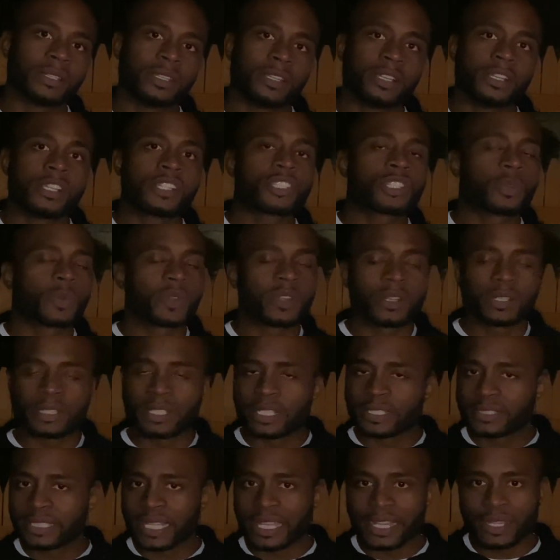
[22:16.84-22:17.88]
So we're gonna let
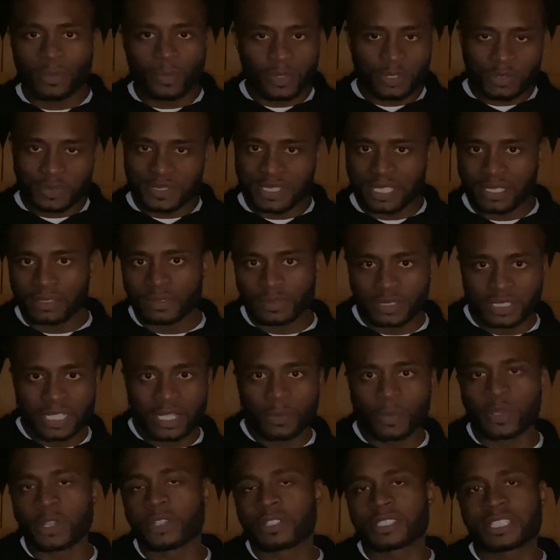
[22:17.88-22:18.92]
that, once we're done, we're
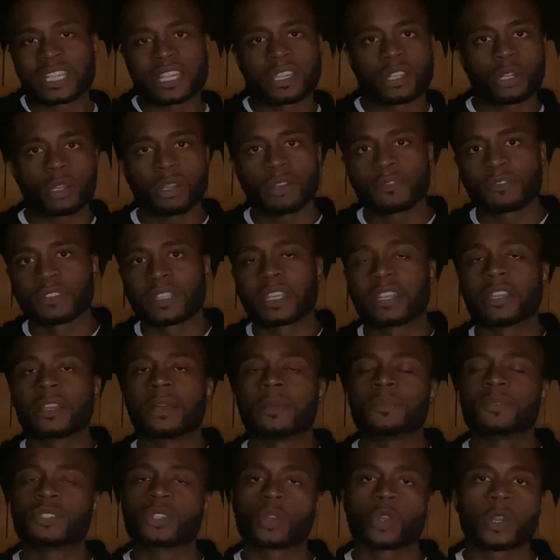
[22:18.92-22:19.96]
gonna take it off, let it
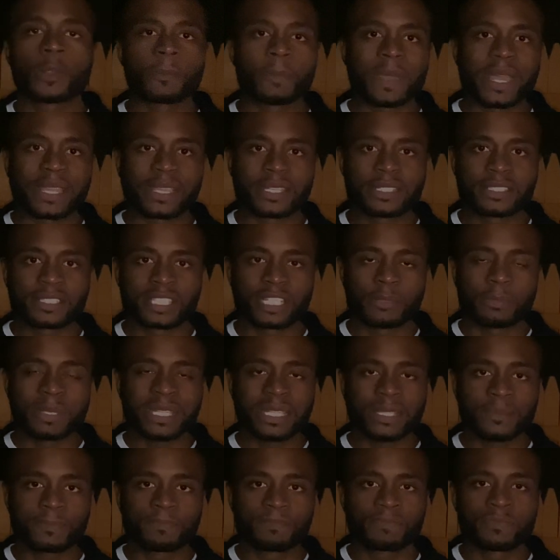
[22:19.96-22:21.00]
absorb back into the meat,
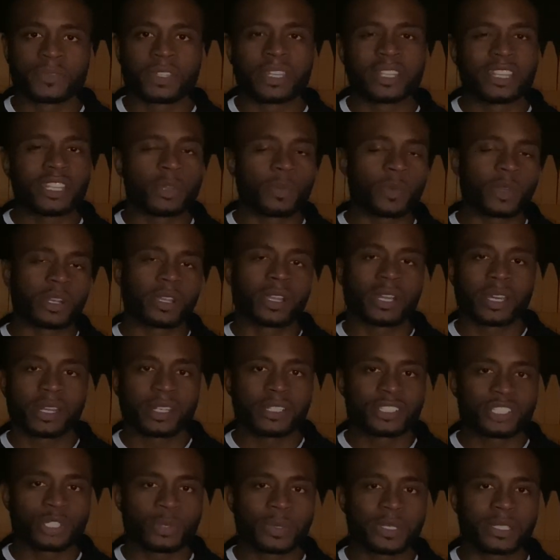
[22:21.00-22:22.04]
and then we're gonna cut
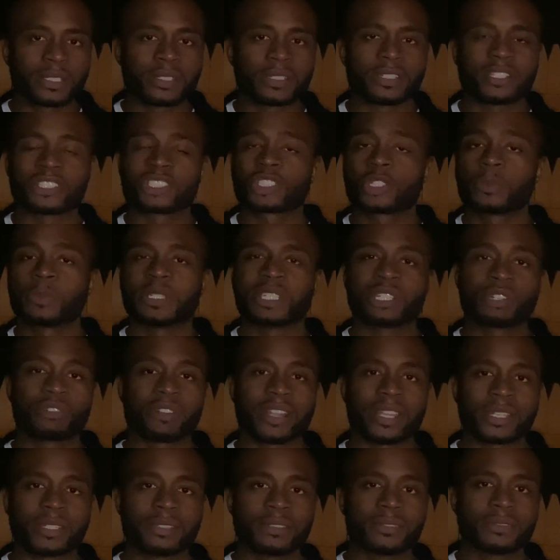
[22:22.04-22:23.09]
into it, and it's gonna be great.
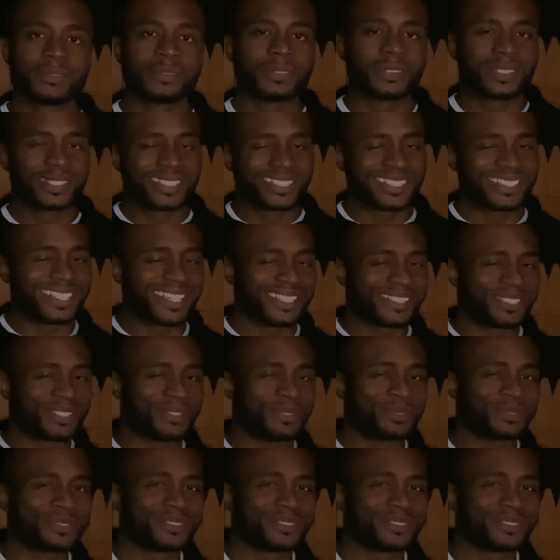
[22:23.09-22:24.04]
Stay tuned.